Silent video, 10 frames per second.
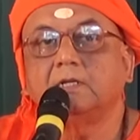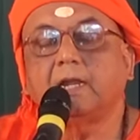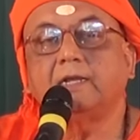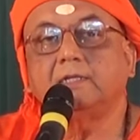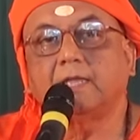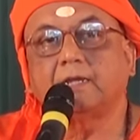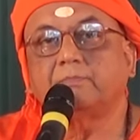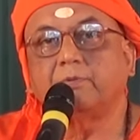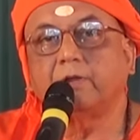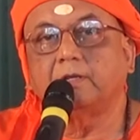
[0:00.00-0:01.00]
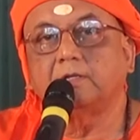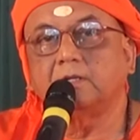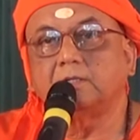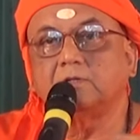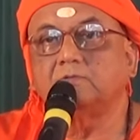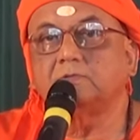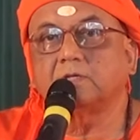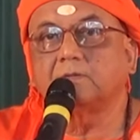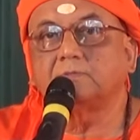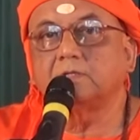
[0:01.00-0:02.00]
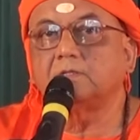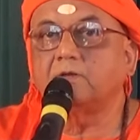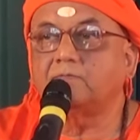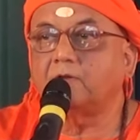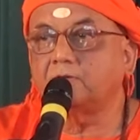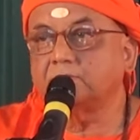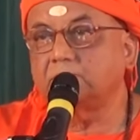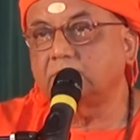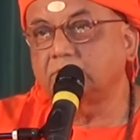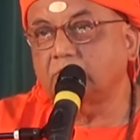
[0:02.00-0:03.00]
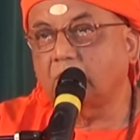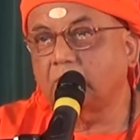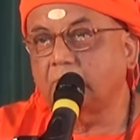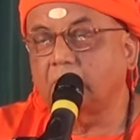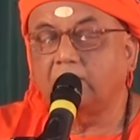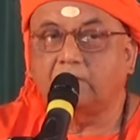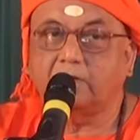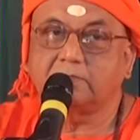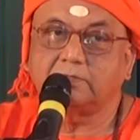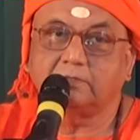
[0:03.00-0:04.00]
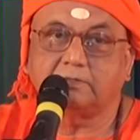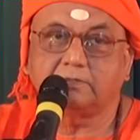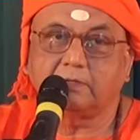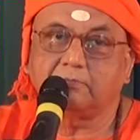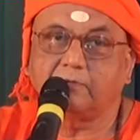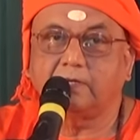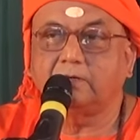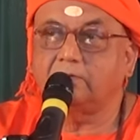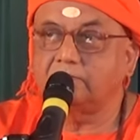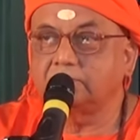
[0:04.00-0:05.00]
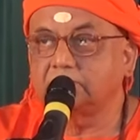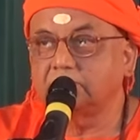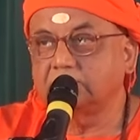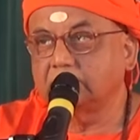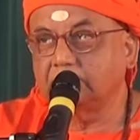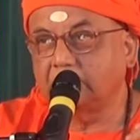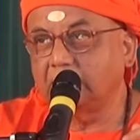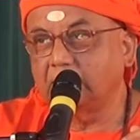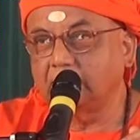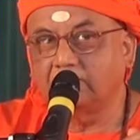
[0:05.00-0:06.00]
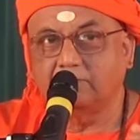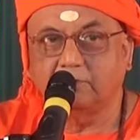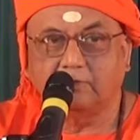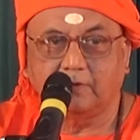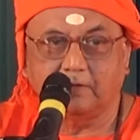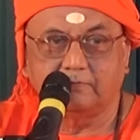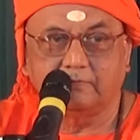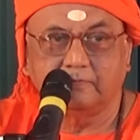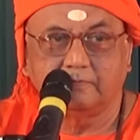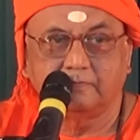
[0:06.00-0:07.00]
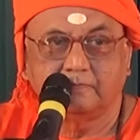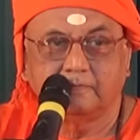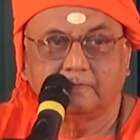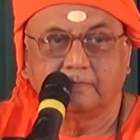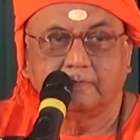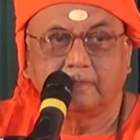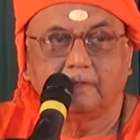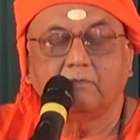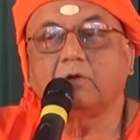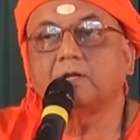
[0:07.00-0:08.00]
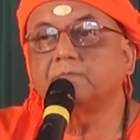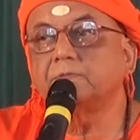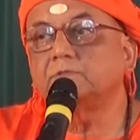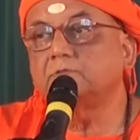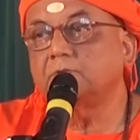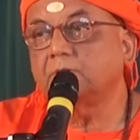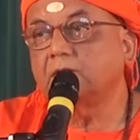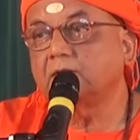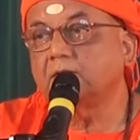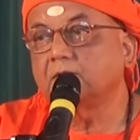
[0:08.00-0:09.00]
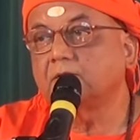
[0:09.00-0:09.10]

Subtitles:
Right at that point, a news comes that you have lost your job or lost your some very close somebody whom you love. What happens to the mind?